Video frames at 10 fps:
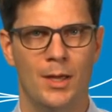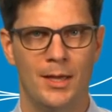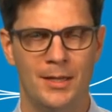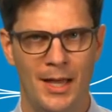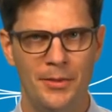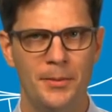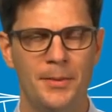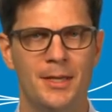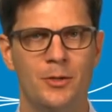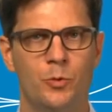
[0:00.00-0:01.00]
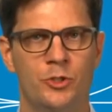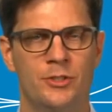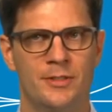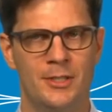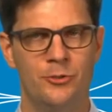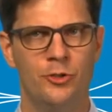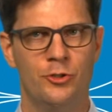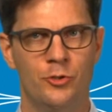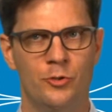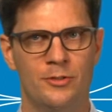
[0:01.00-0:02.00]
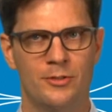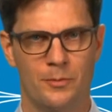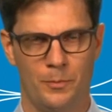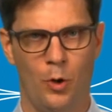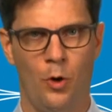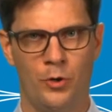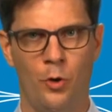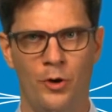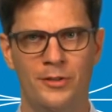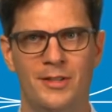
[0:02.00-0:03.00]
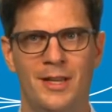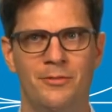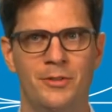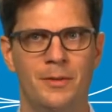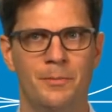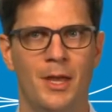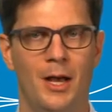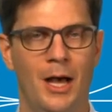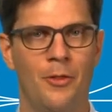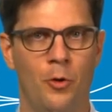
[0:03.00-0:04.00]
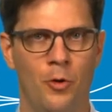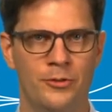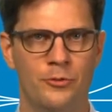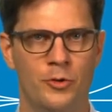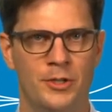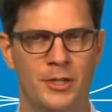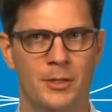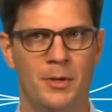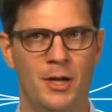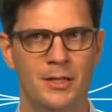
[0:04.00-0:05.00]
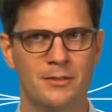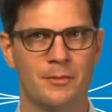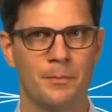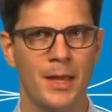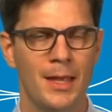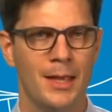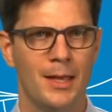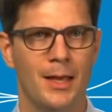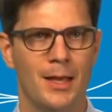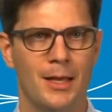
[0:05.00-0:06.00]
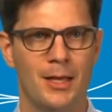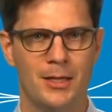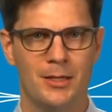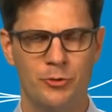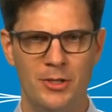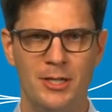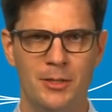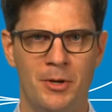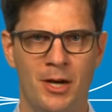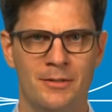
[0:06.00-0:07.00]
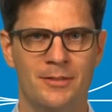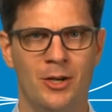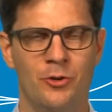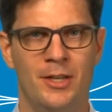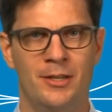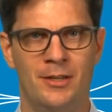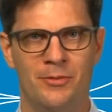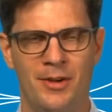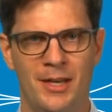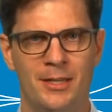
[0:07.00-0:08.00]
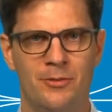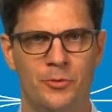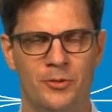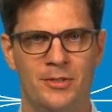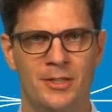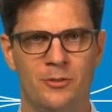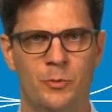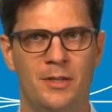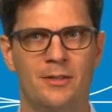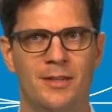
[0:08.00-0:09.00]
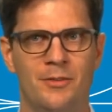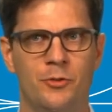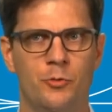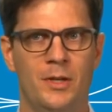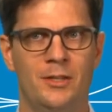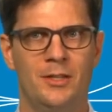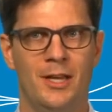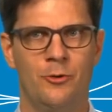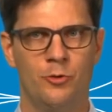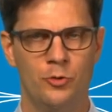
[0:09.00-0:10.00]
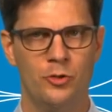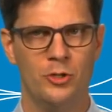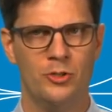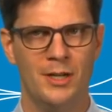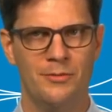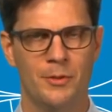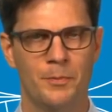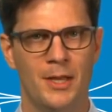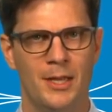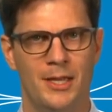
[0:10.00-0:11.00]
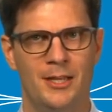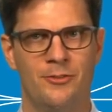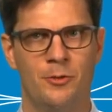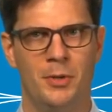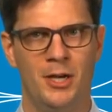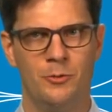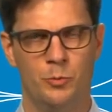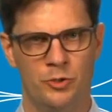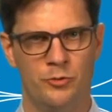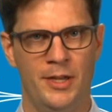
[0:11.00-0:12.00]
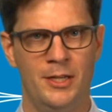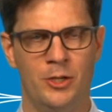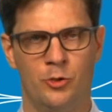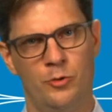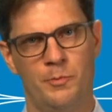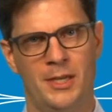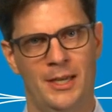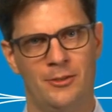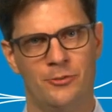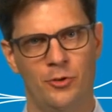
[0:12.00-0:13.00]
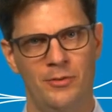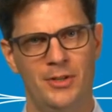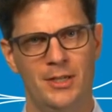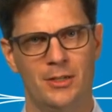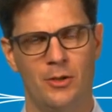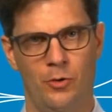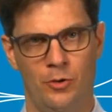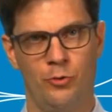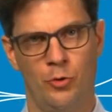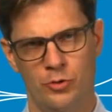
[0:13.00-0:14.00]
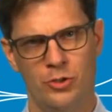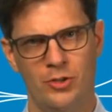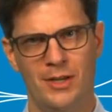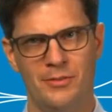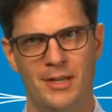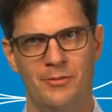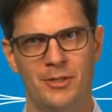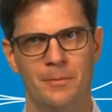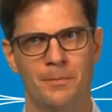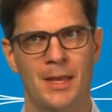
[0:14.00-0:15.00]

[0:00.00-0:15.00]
Another thing which is introduced on hoist level are the hoist critical parts. Critical parts are already defined for CS 2729 Rotorcraft. It's a part which failure could be catastrophic on Rotorcraft level